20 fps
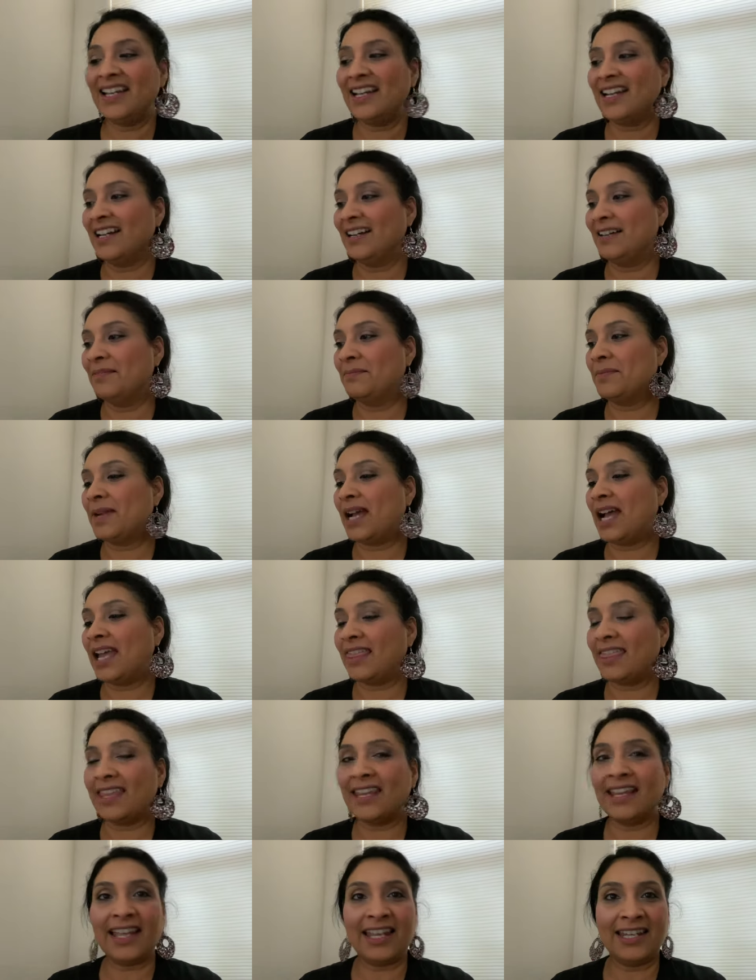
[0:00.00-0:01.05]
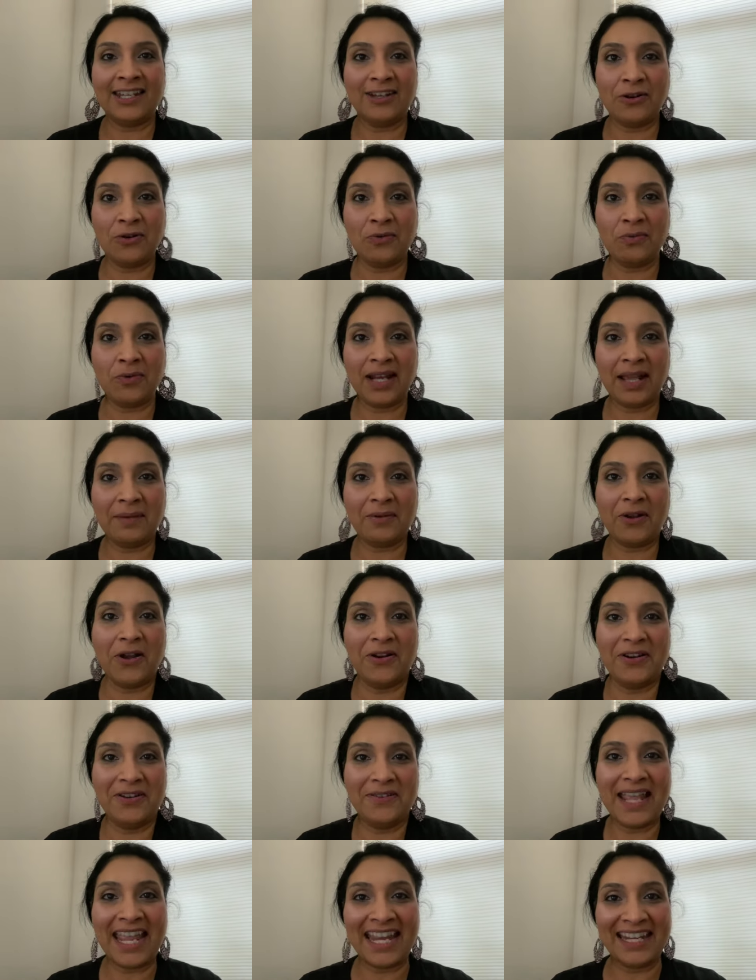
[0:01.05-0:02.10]
I think I know what I'm going
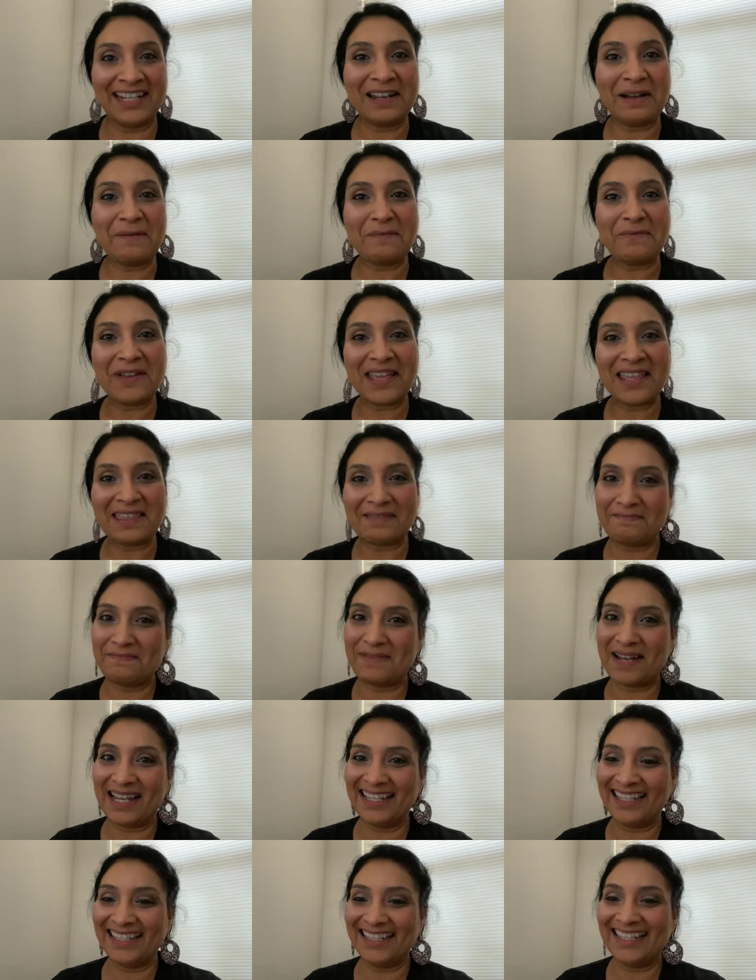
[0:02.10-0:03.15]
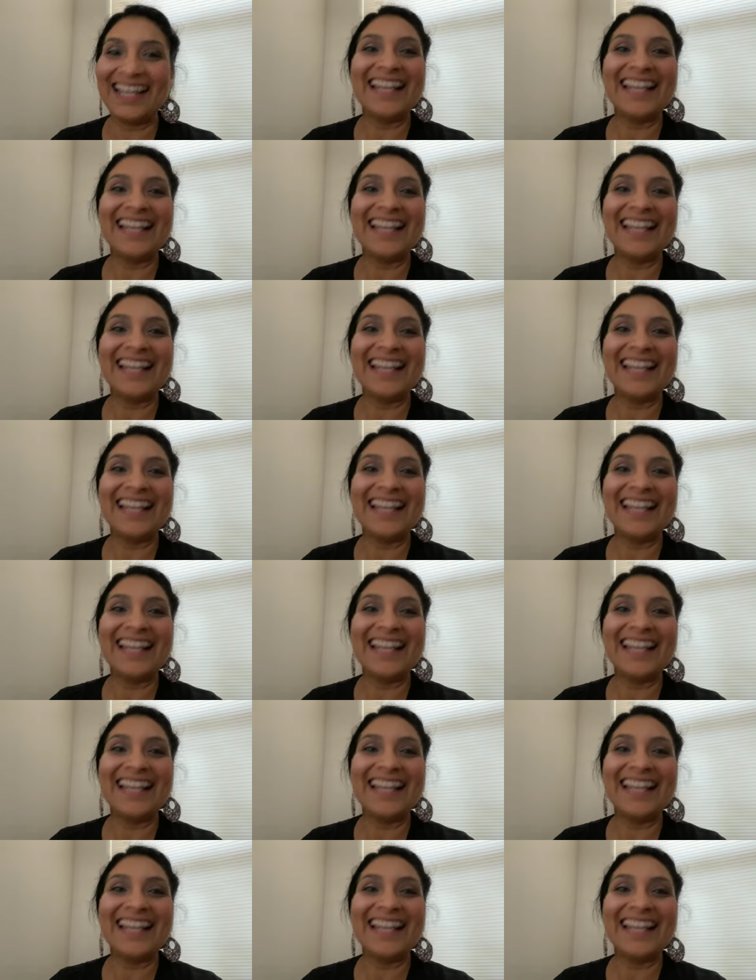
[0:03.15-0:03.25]
to end up with, but